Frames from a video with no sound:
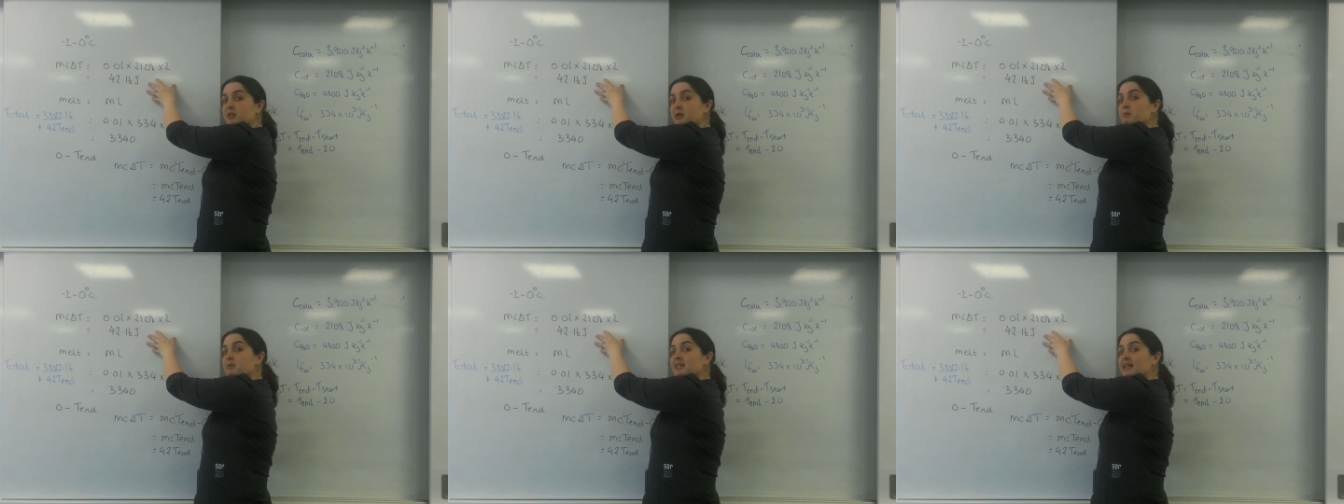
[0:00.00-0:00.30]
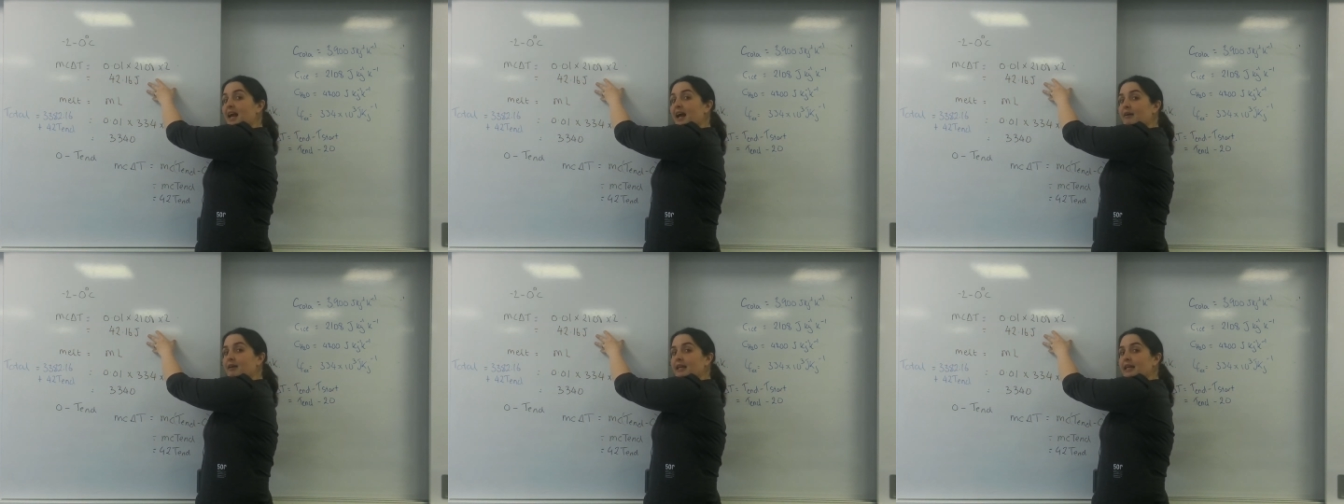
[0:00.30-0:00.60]
I was
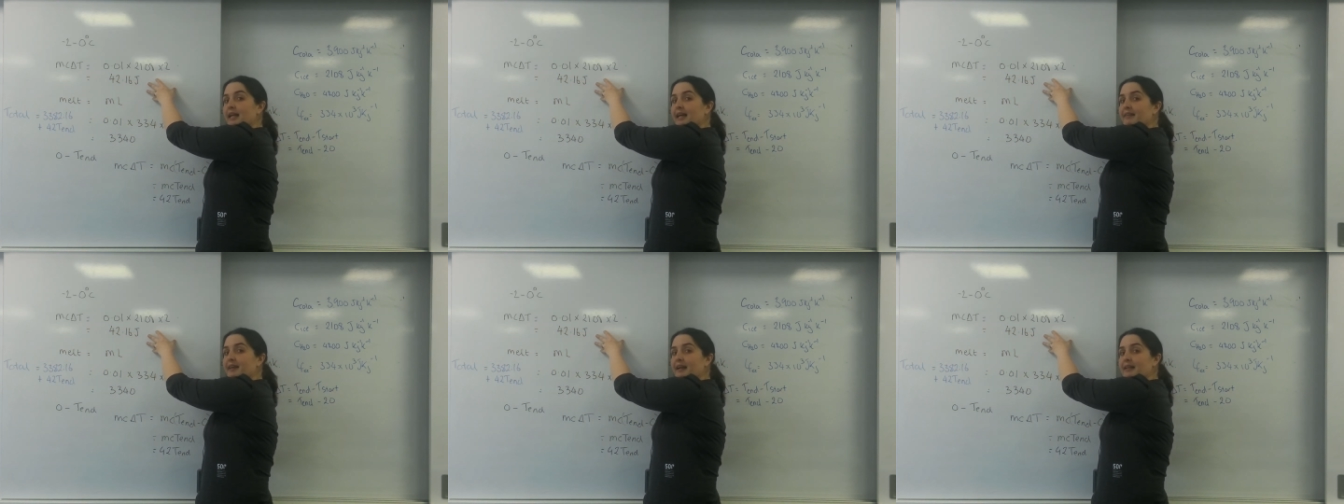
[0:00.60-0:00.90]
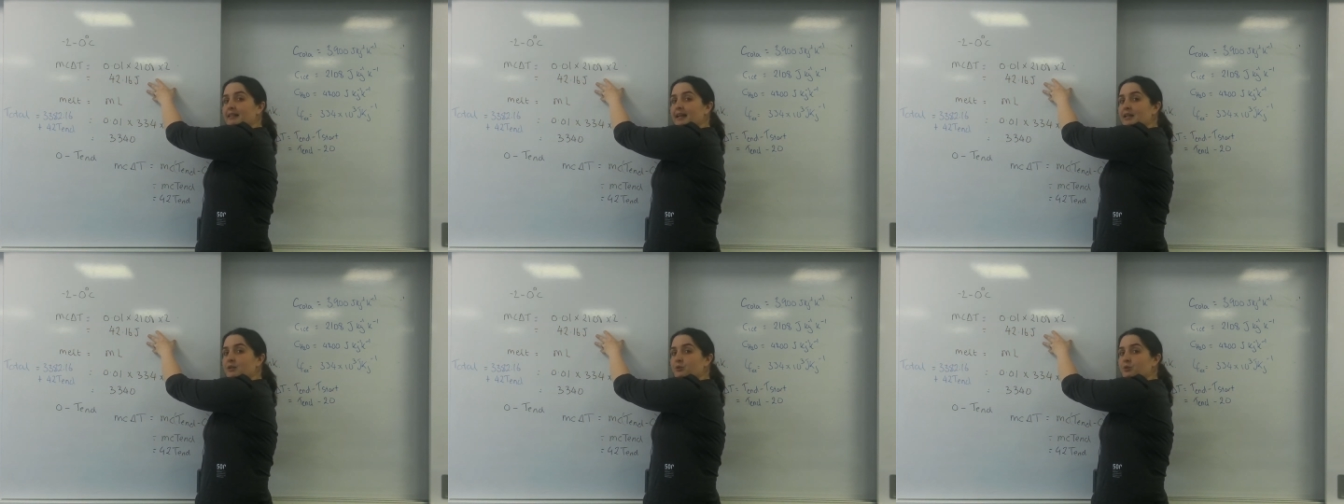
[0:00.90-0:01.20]
able to
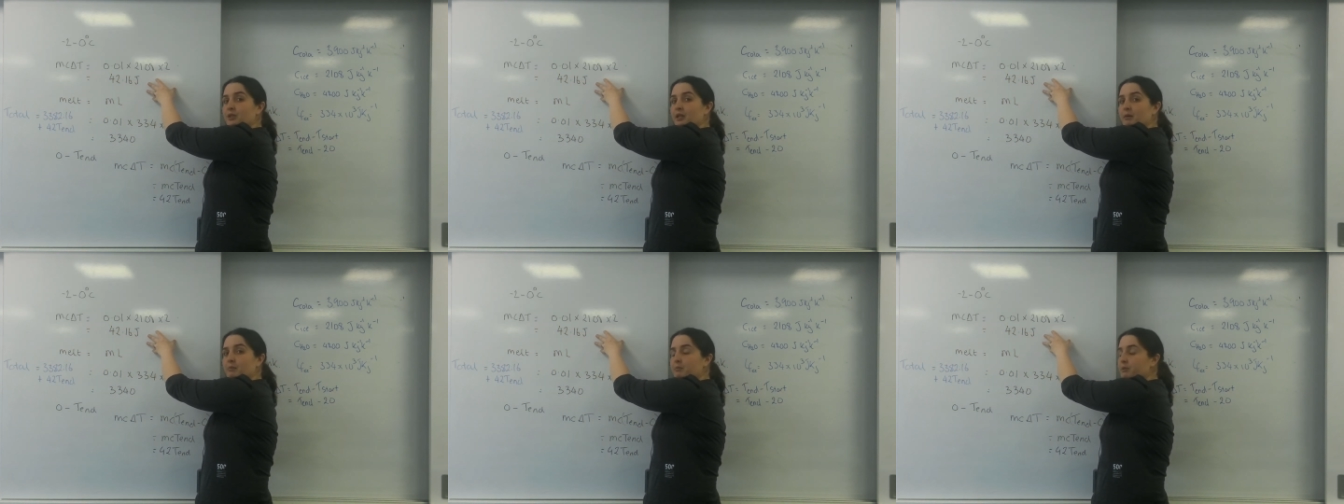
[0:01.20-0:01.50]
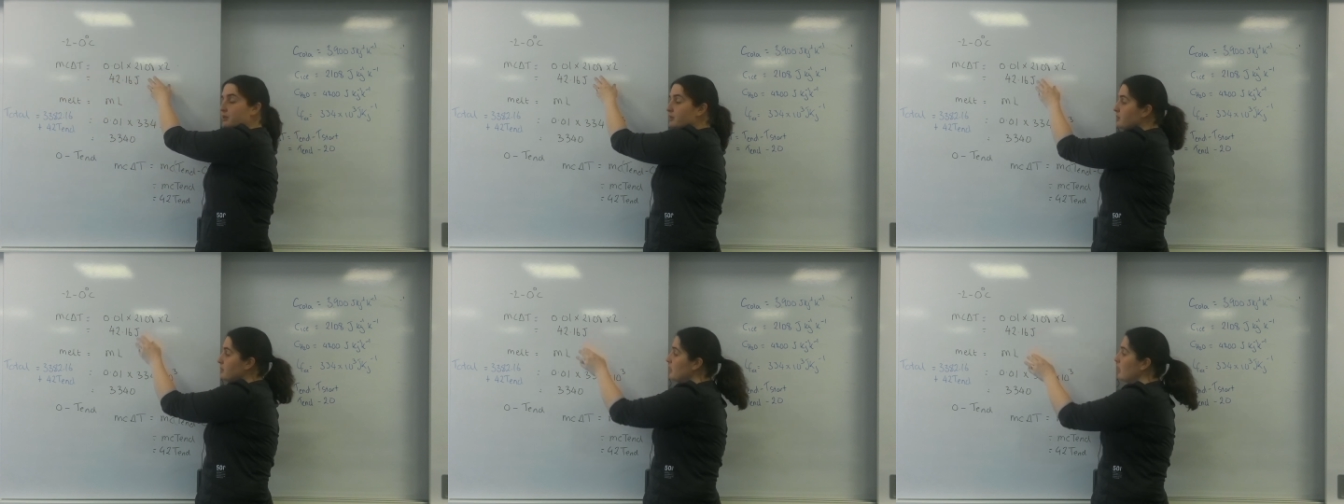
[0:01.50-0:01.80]
calculate that because I had all the
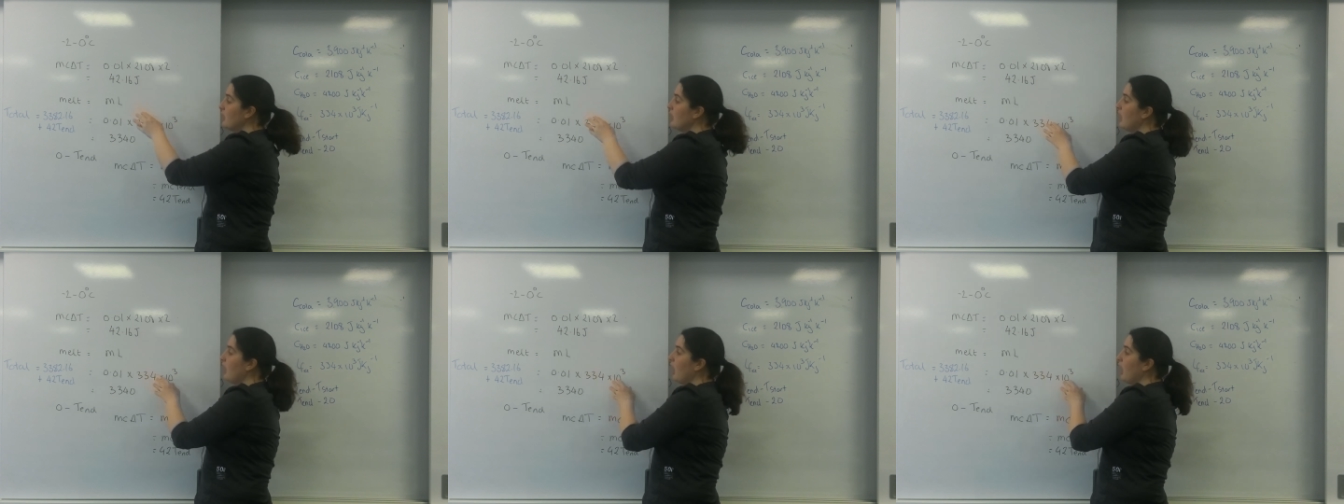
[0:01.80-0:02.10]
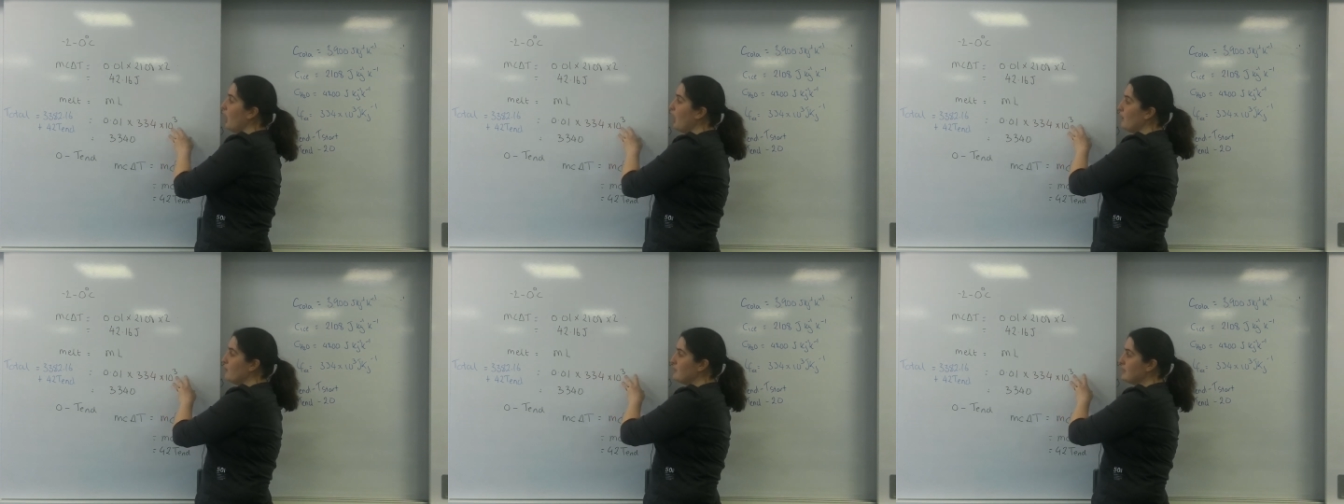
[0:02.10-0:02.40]
numbers.
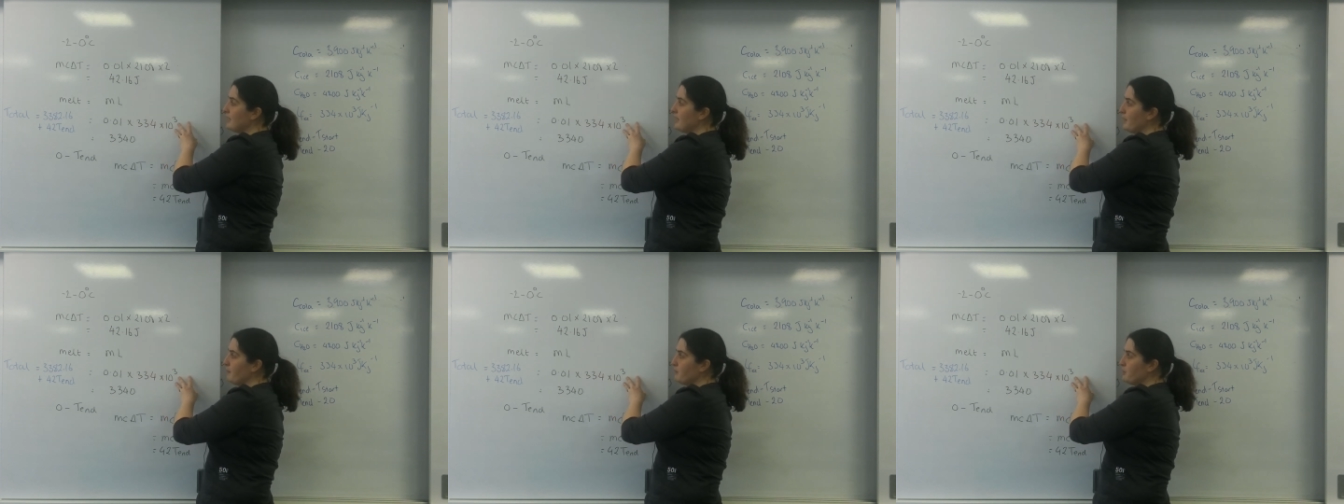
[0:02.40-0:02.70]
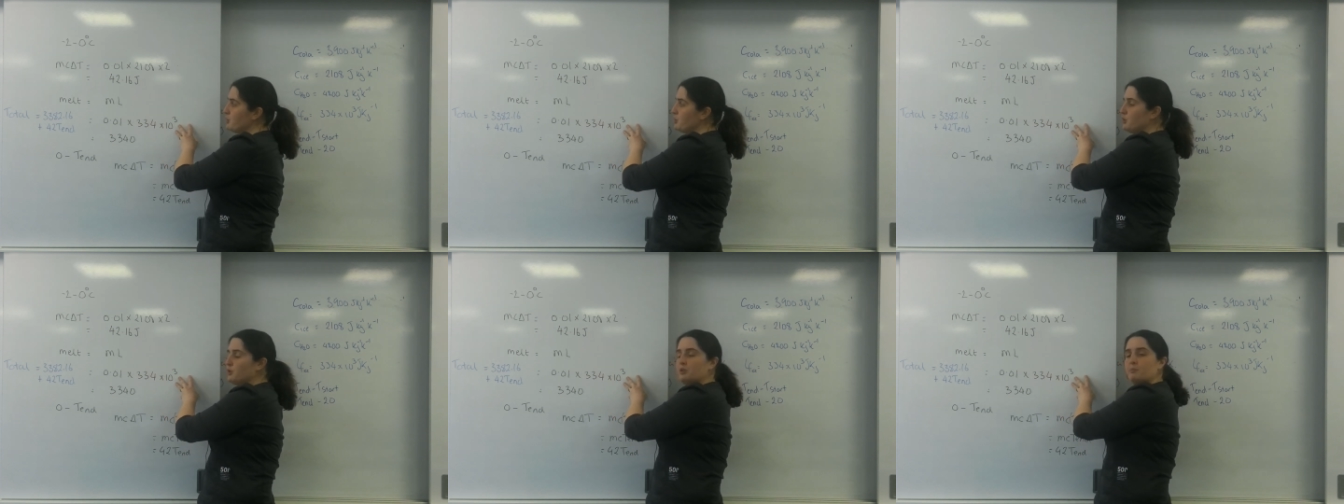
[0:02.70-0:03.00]
I was then
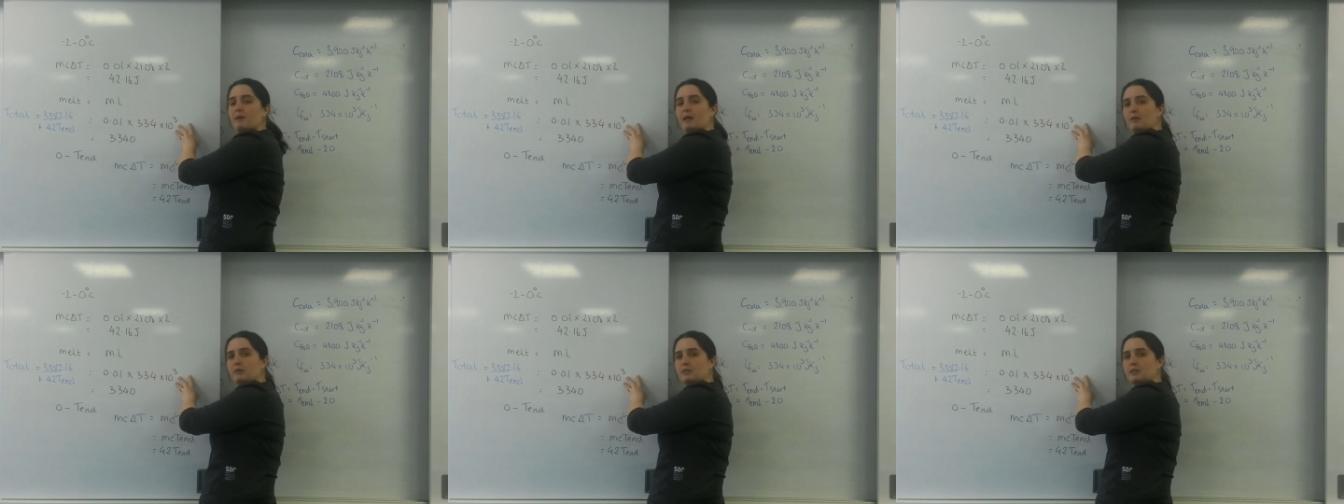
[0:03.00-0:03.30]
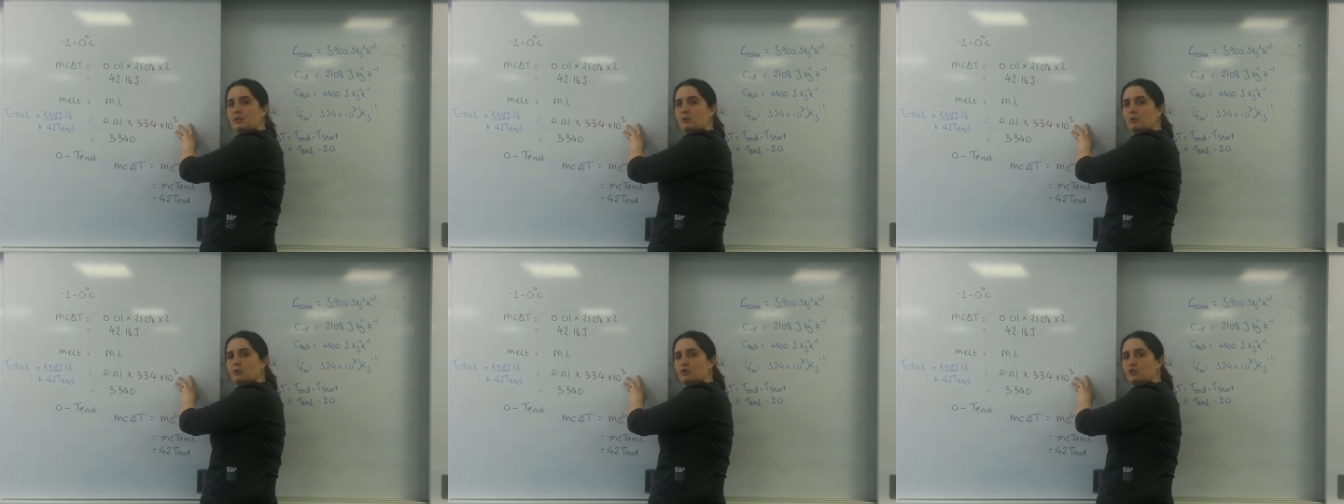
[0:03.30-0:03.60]
able to do the
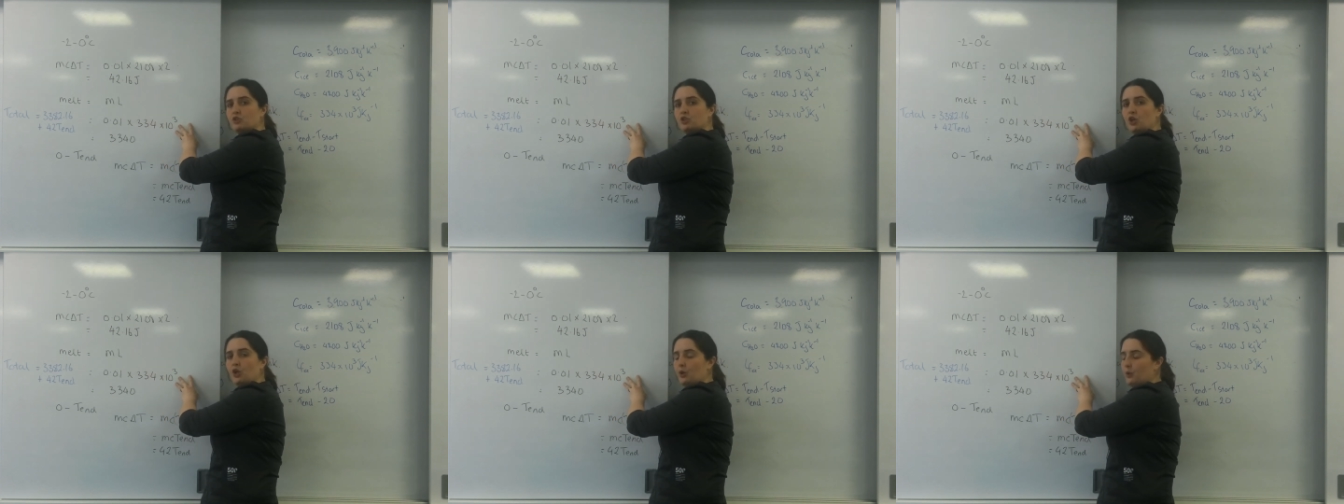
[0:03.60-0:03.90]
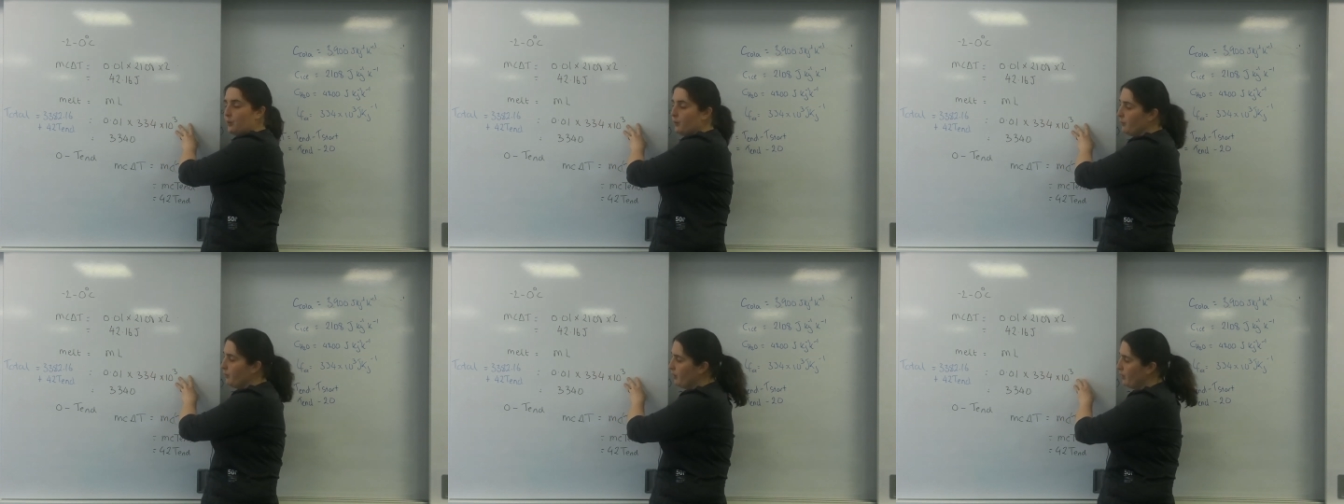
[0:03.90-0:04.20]
melting one
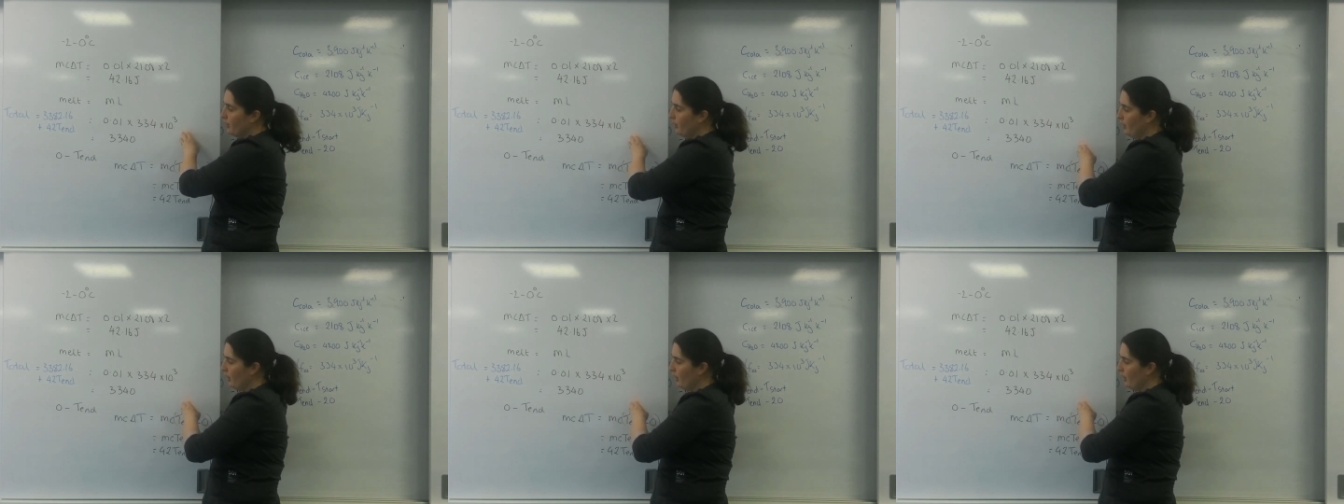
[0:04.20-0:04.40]
too.